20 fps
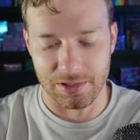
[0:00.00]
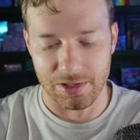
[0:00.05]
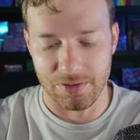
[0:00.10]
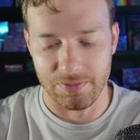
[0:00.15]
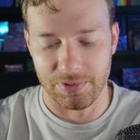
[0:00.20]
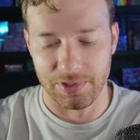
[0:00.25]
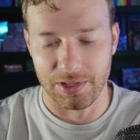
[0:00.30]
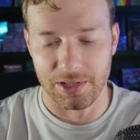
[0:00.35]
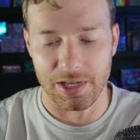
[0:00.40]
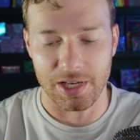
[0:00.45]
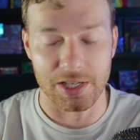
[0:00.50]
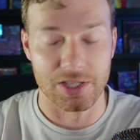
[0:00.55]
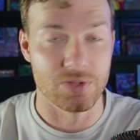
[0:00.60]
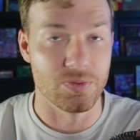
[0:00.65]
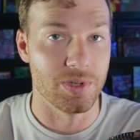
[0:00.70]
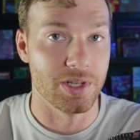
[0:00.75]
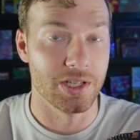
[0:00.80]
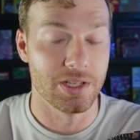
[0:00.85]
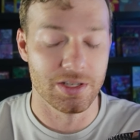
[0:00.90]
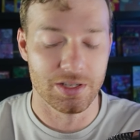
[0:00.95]
Hopefully in the next
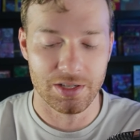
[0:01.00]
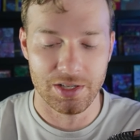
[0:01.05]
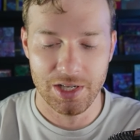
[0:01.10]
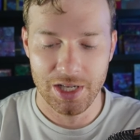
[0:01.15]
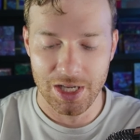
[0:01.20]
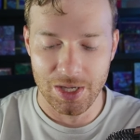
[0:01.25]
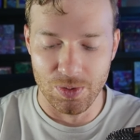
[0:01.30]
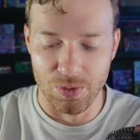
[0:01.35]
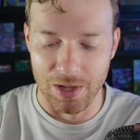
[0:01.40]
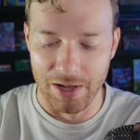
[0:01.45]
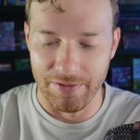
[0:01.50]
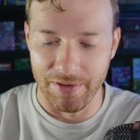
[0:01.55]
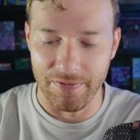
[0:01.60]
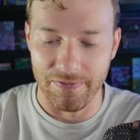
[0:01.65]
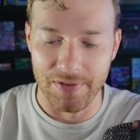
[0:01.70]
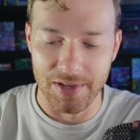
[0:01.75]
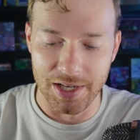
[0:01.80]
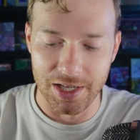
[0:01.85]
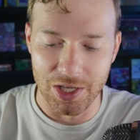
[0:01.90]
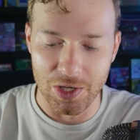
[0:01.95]
week, we'll have a
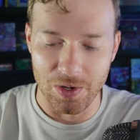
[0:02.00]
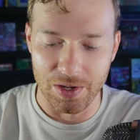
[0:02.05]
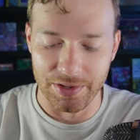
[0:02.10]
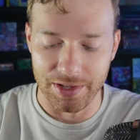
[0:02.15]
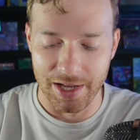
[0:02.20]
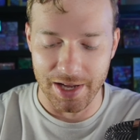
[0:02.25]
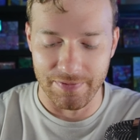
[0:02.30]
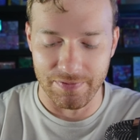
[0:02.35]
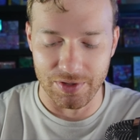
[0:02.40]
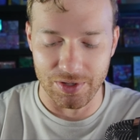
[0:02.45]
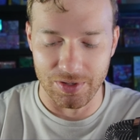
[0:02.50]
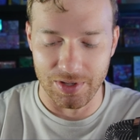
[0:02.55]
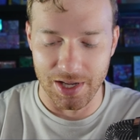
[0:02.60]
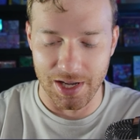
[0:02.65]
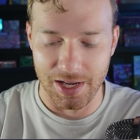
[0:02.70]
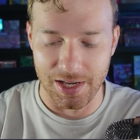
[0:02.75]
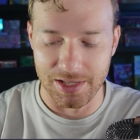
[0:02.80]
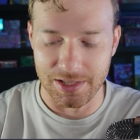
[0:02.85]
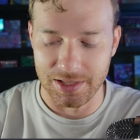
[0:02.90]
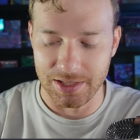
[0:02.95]
video on that for you
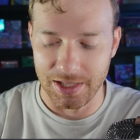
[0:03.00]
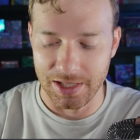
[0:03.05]
guys.